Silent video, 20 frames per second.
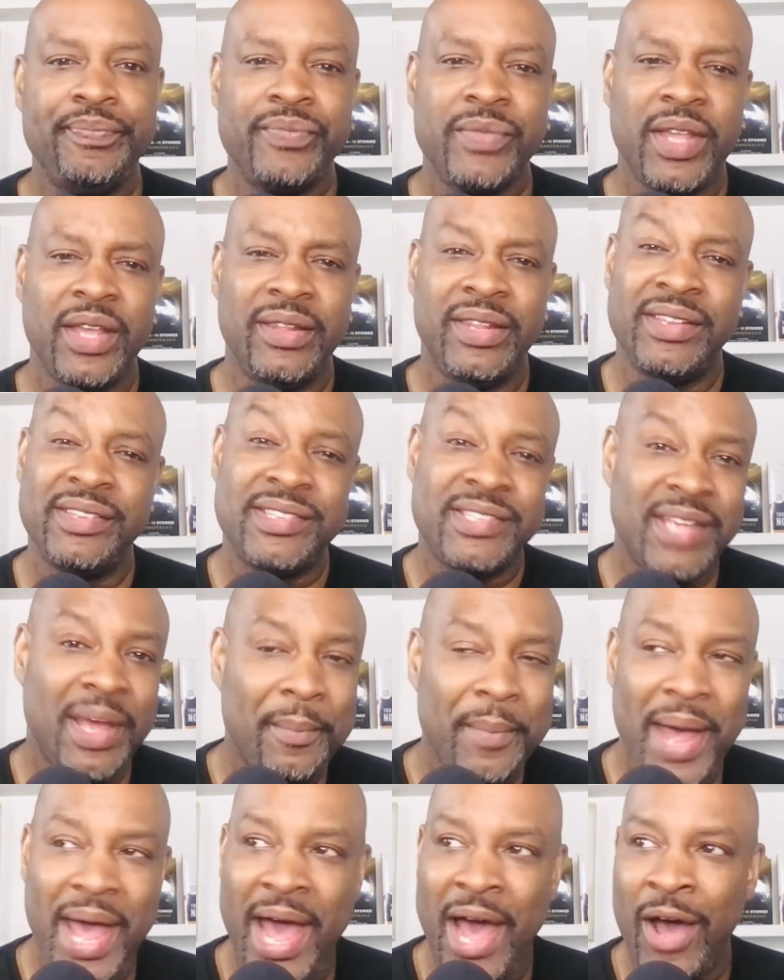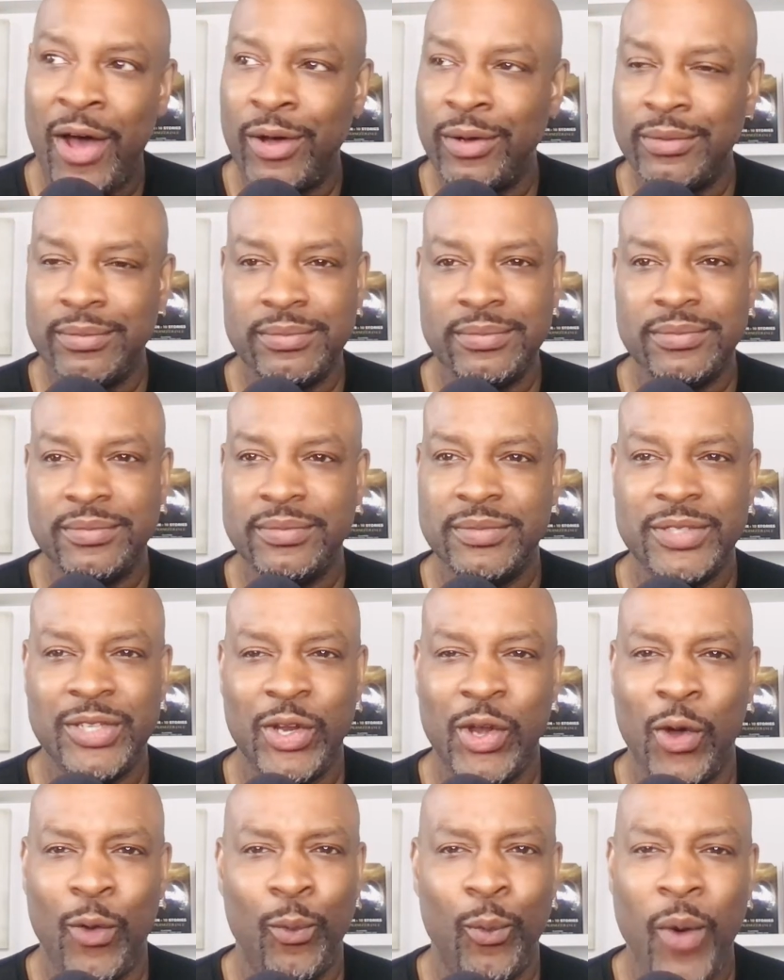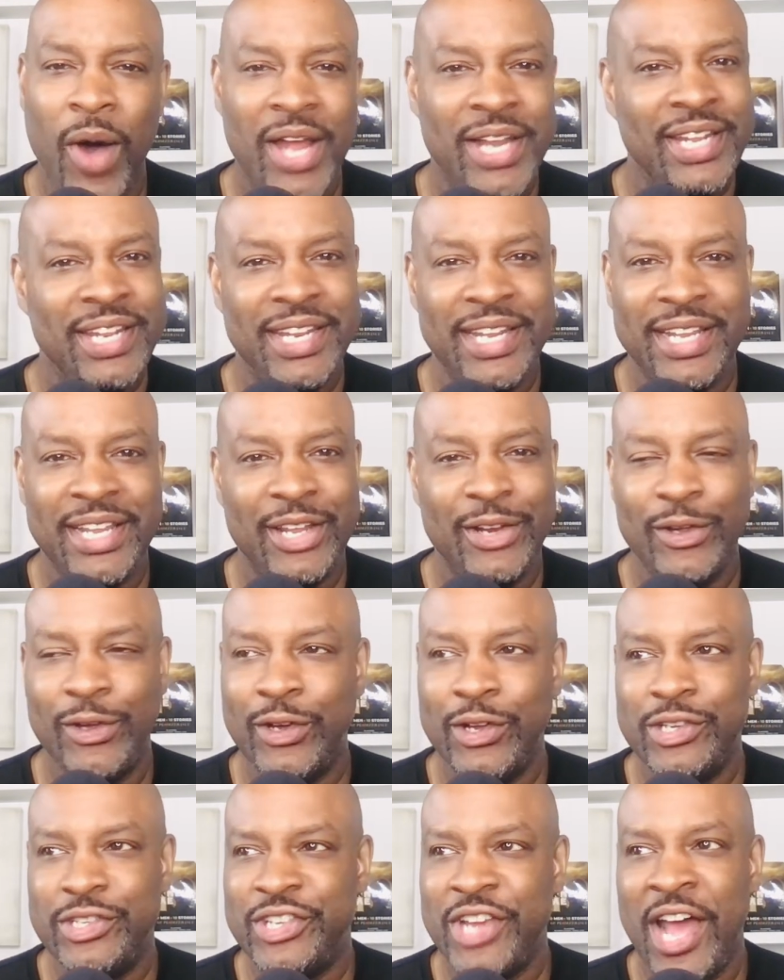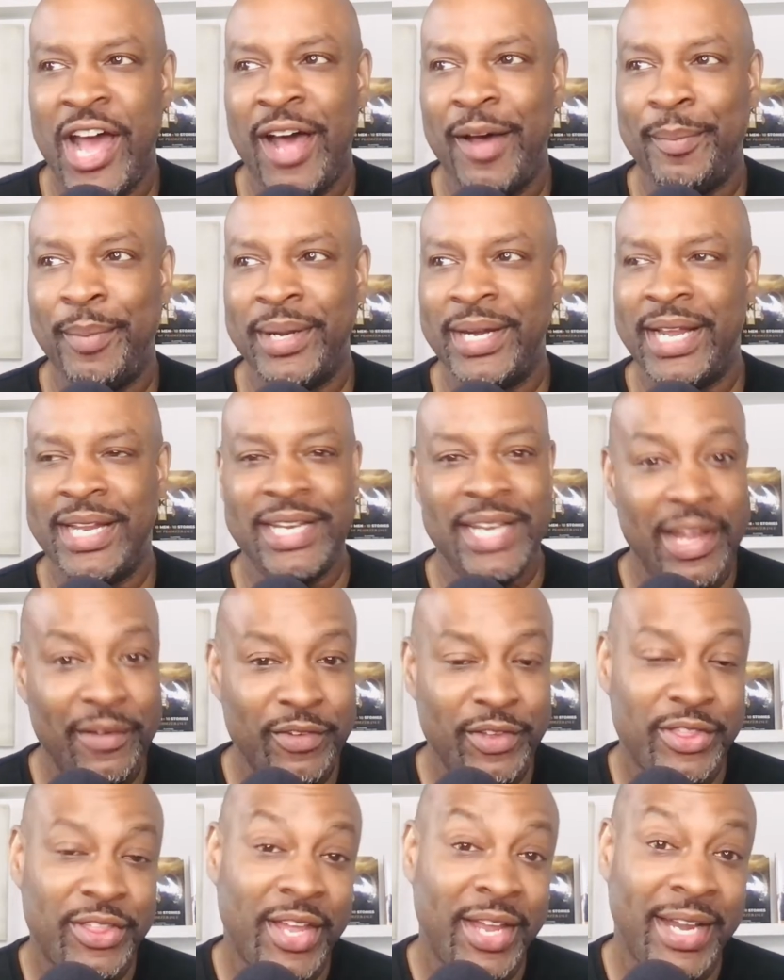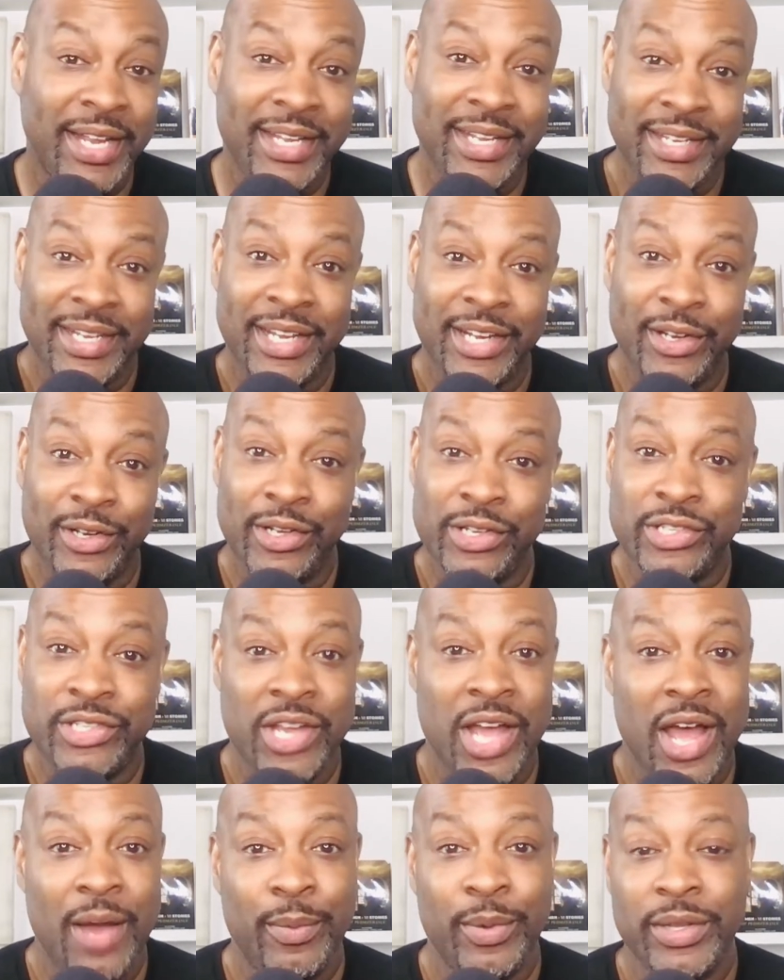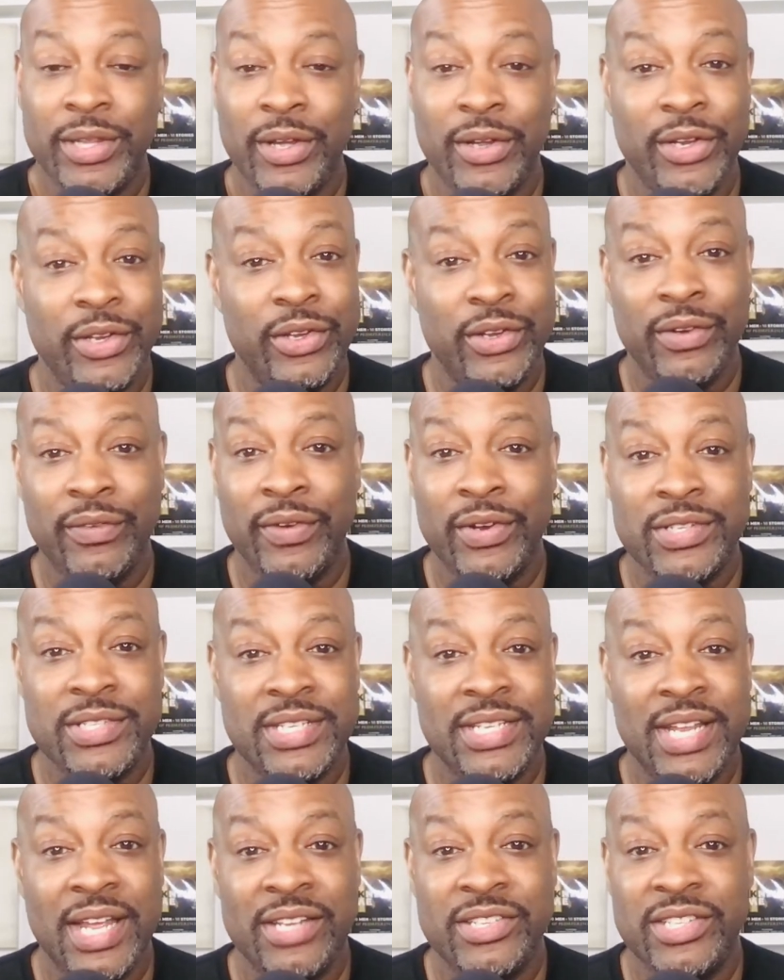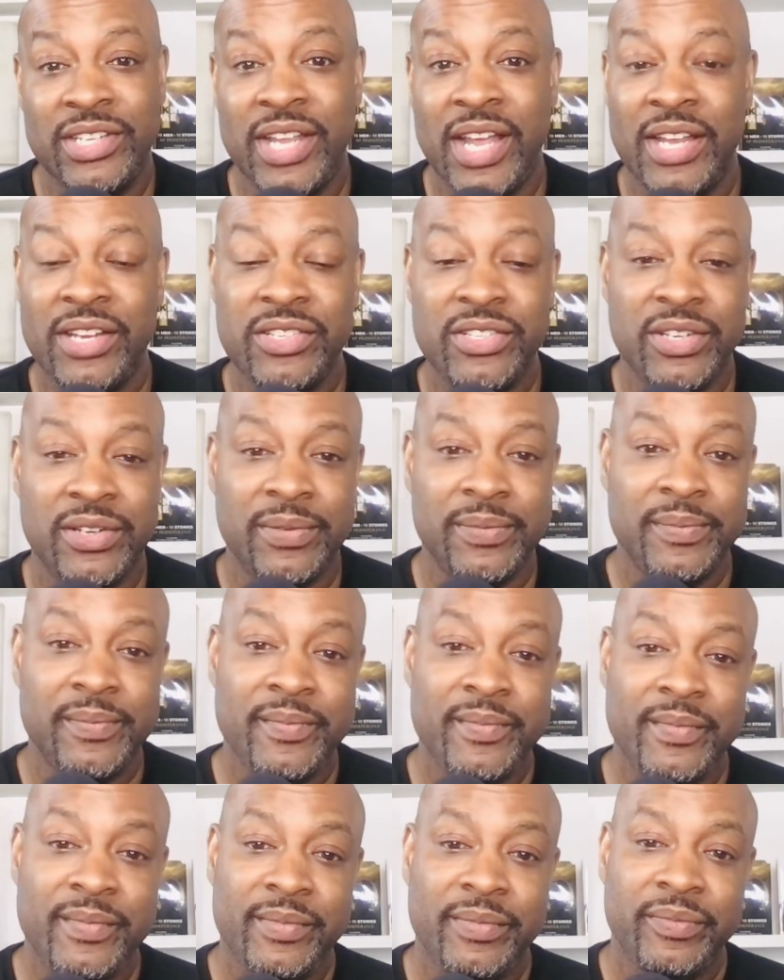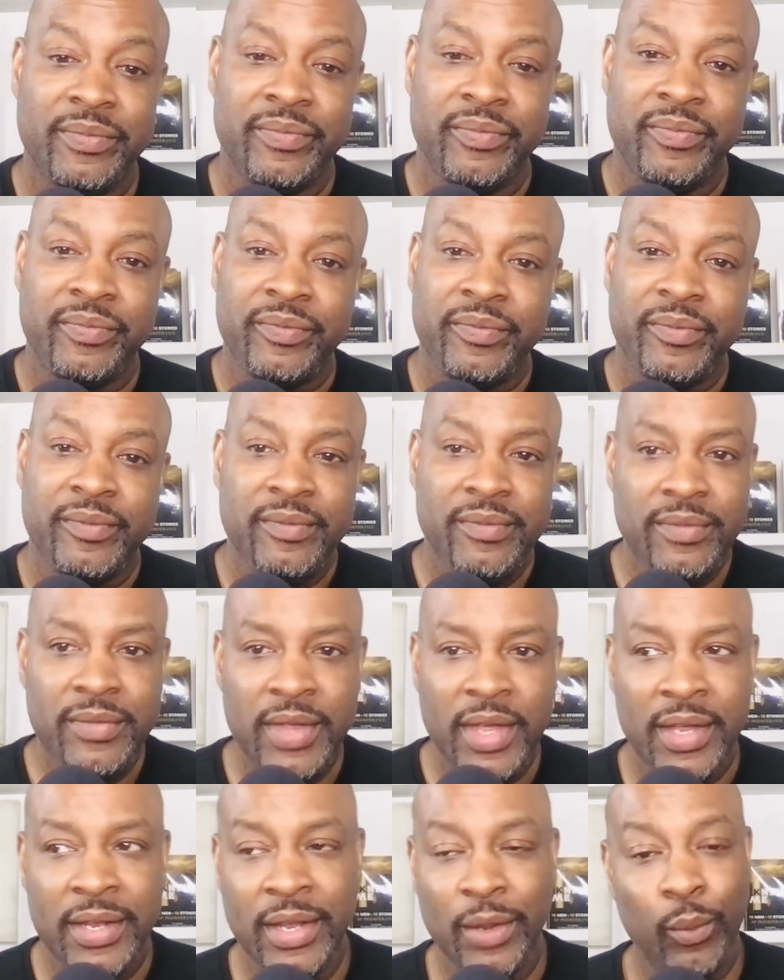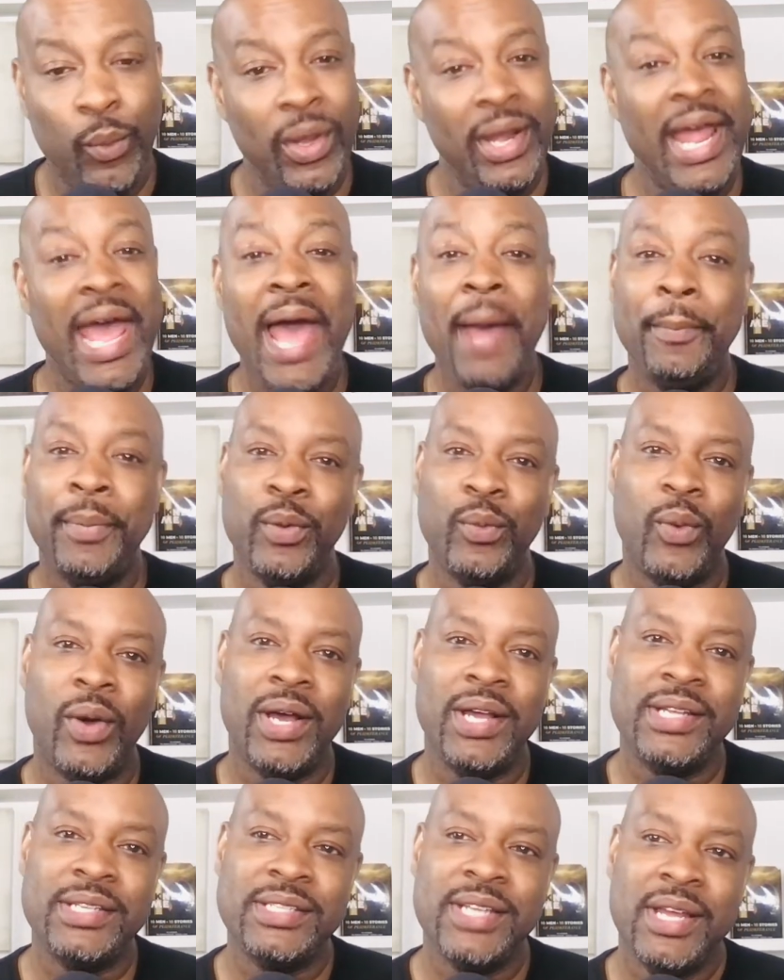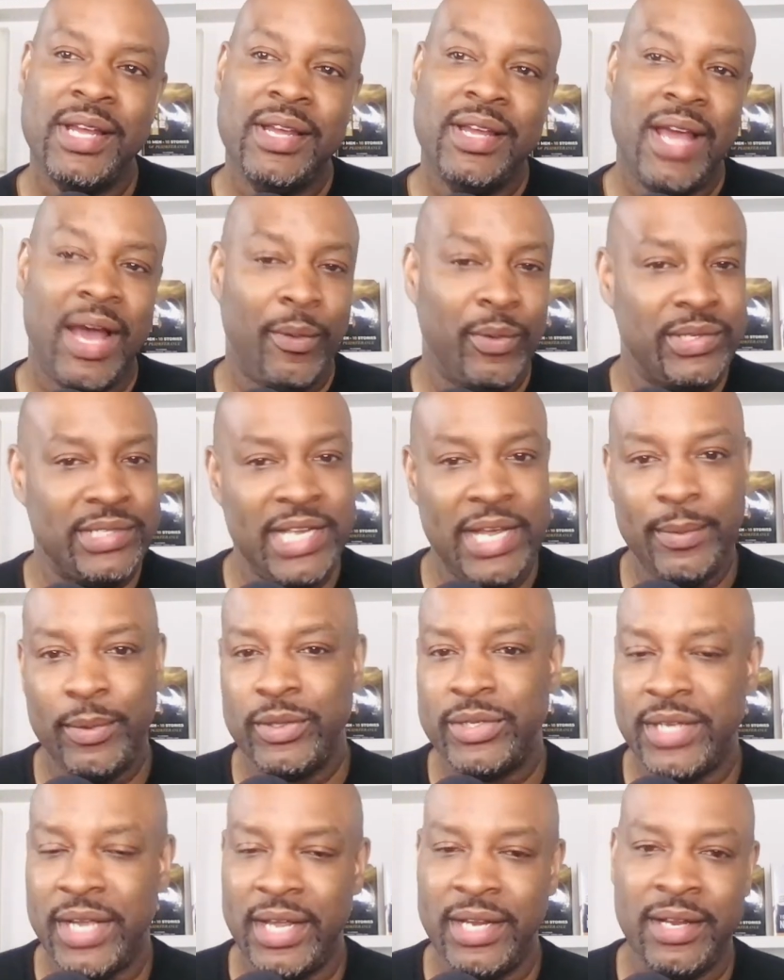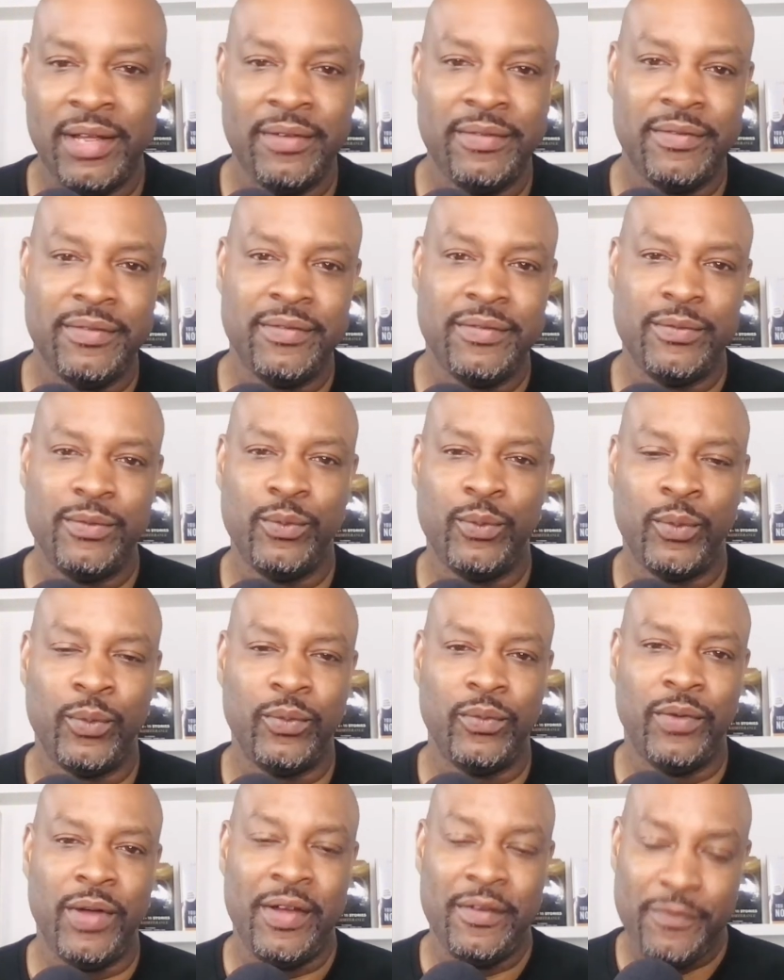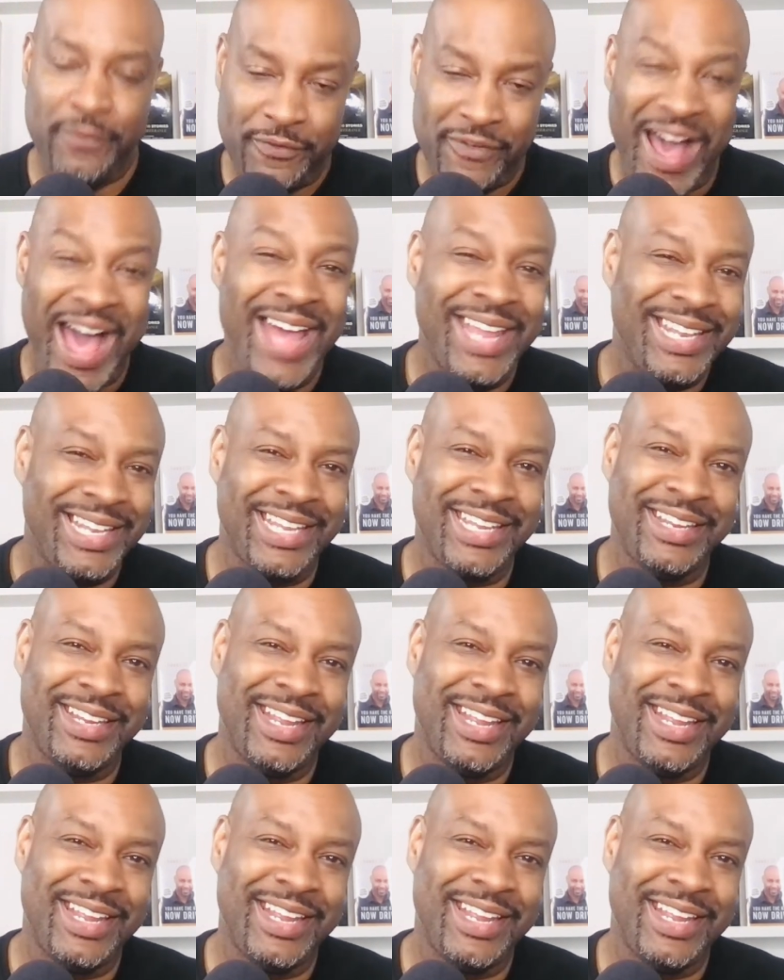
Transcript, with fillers: And then somehow, you know, wanted to get a good job, but I never thought I could get a good job without a university education. And then what happened was I was able to end up, I finally